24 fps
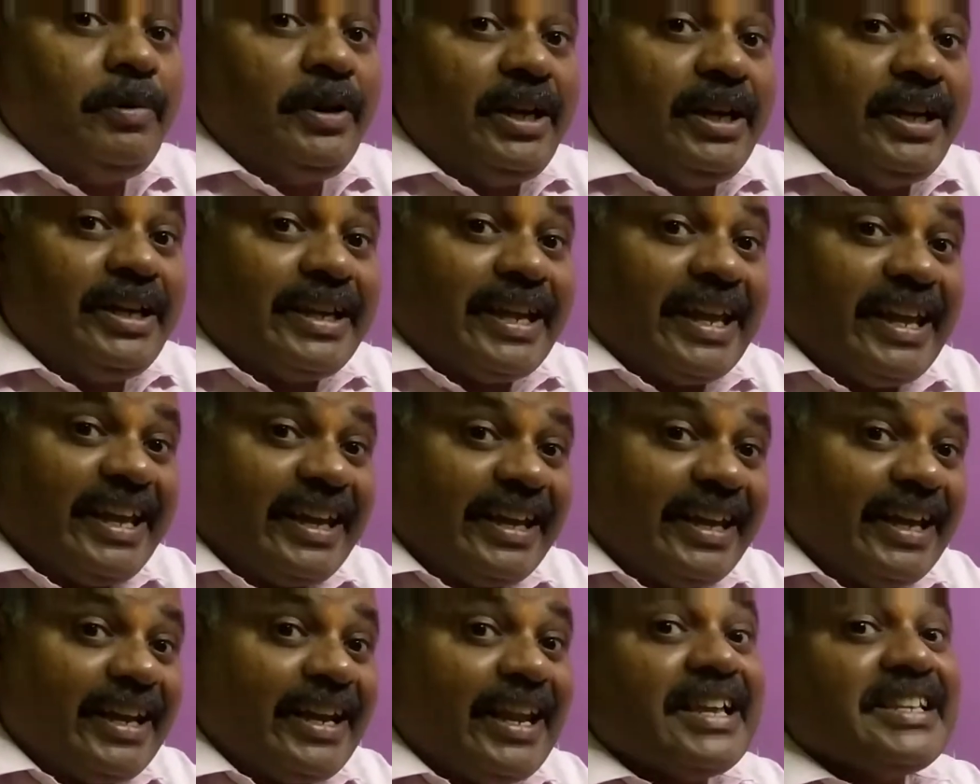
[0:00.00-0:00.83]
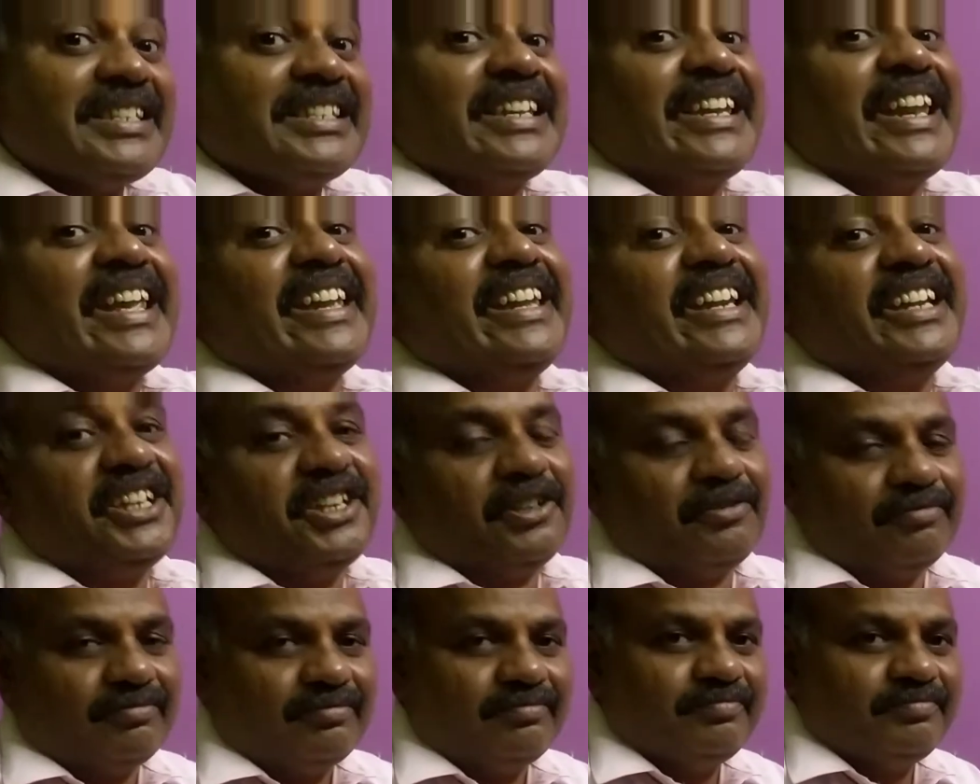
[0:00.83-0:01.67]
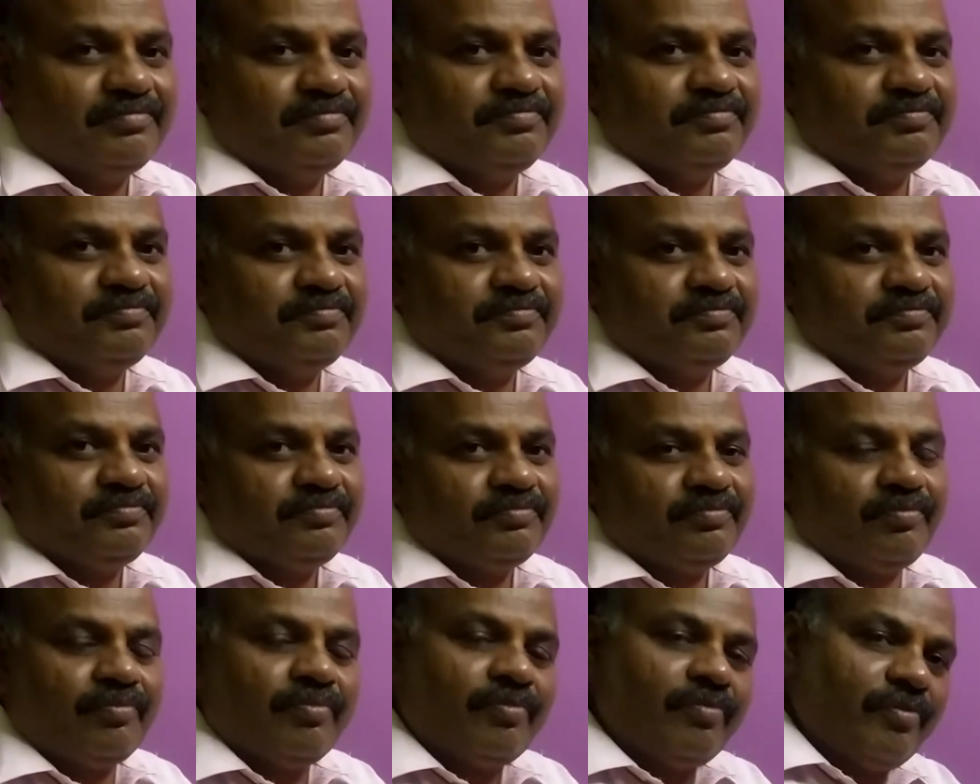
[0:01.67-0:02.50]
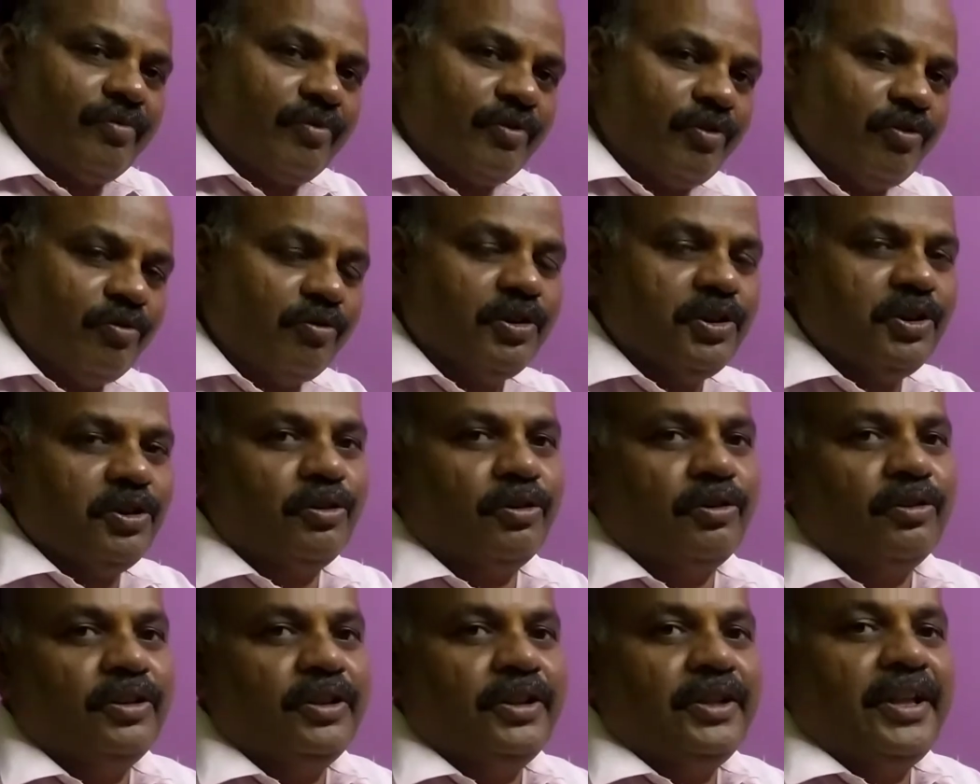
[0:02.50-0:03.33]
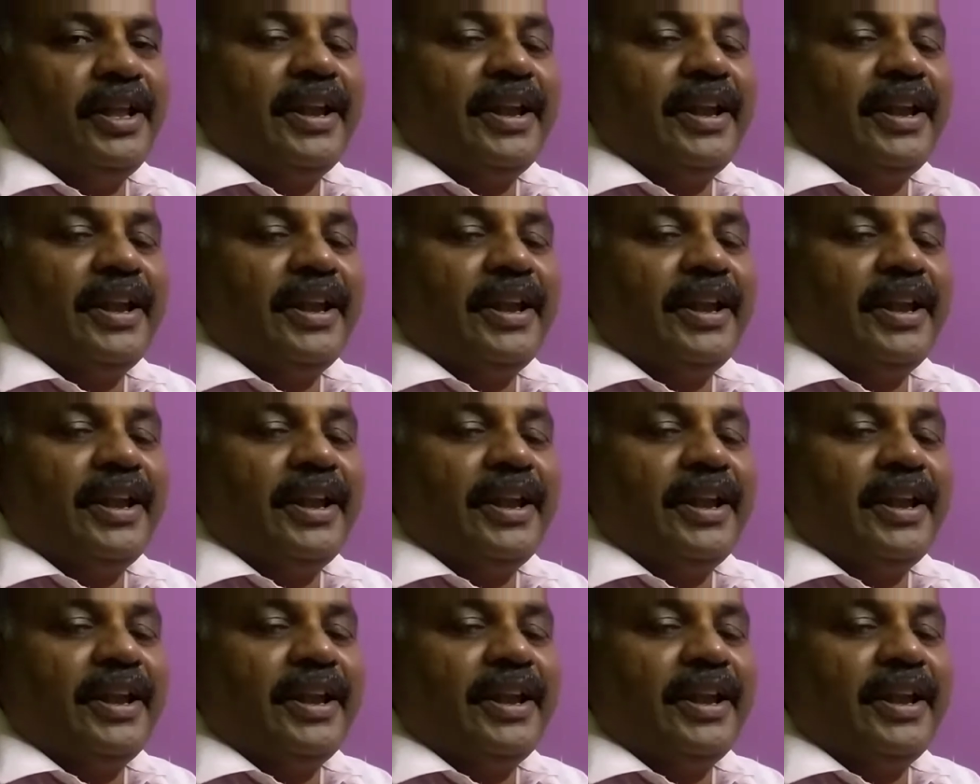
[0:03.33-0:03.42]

be taken as negative. We know.